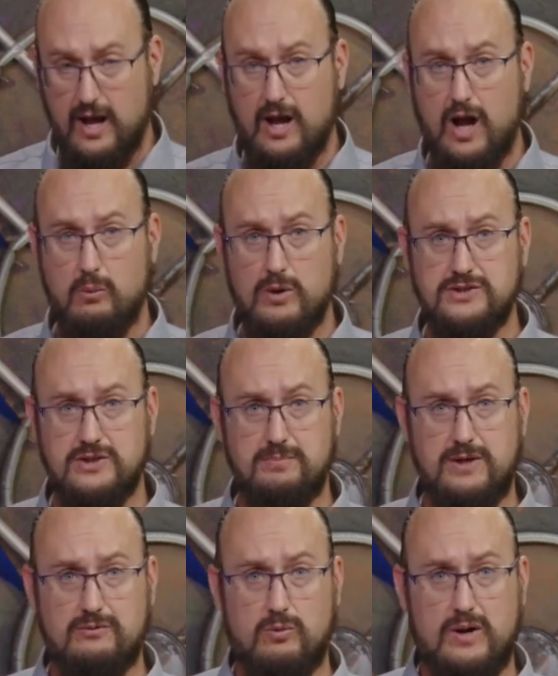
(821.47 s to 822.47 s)
I want you to
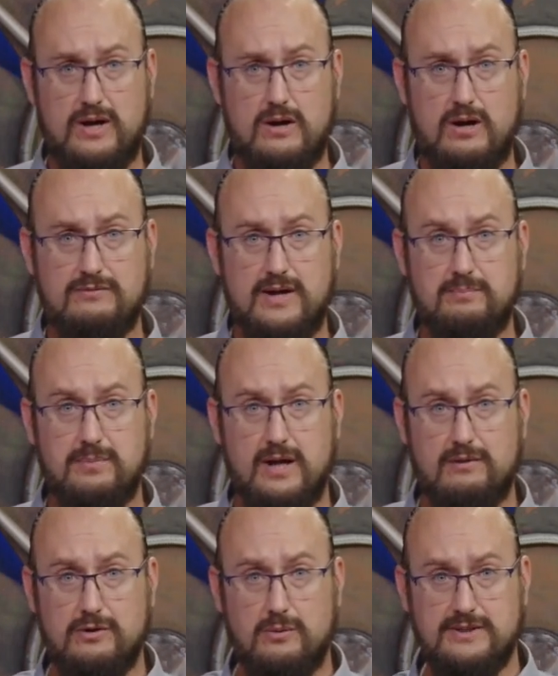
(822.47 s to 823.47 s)
be aware of and be
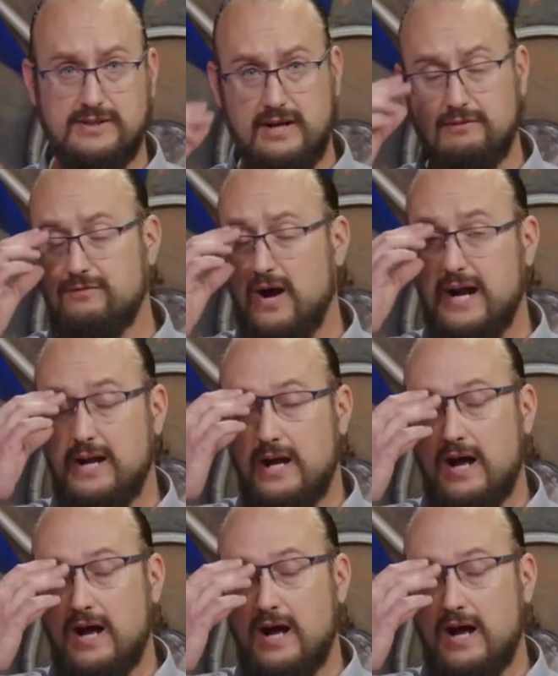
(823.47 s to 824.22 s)
able to identify.